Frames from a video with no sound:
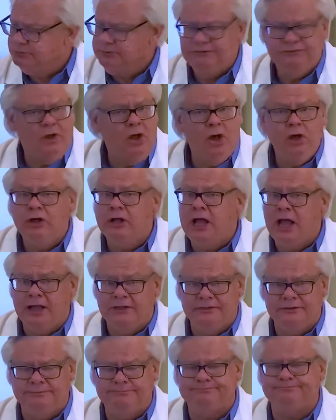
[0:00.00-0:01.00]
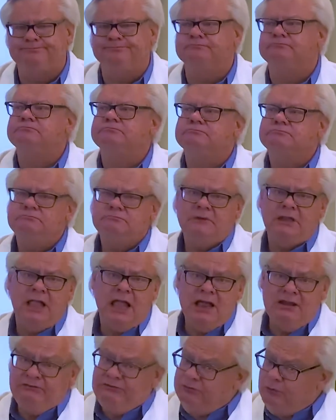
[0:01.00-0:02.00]
We've all got them.
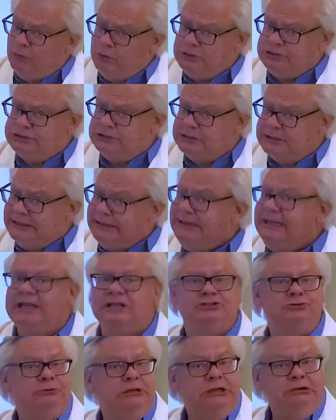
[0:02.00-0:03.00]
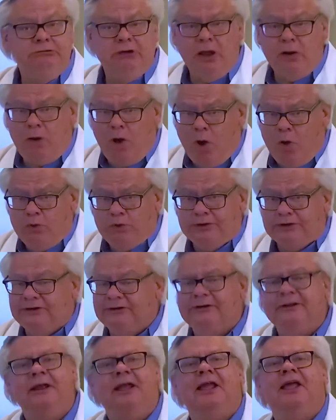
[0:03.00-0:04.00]
Unfortunately, as we grow
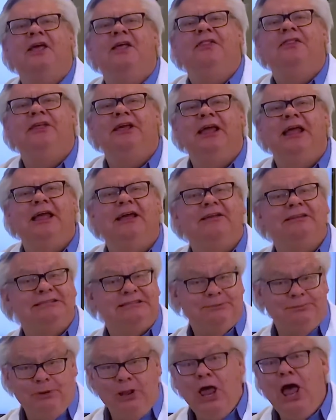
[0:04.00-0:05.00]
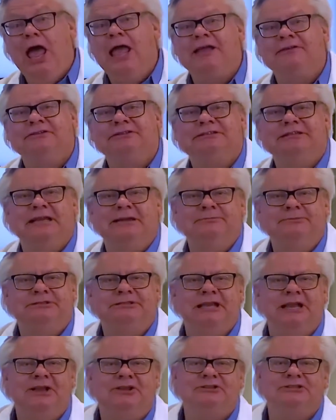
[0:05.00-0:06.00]
older, the supply of stem
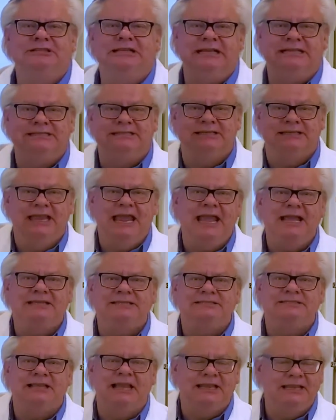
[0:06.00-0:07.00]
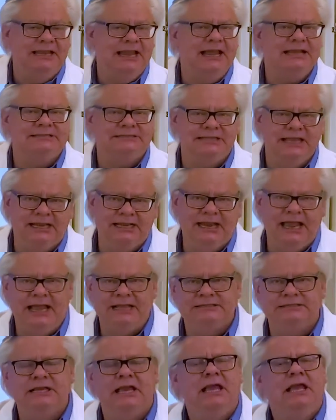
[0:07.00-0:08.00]
cells gets less and less and
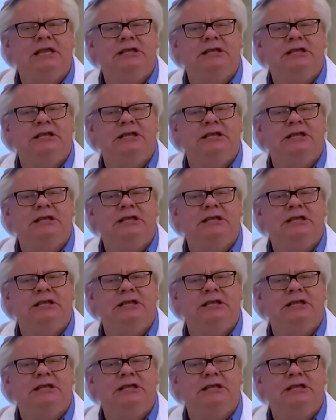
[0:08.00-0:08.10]
less.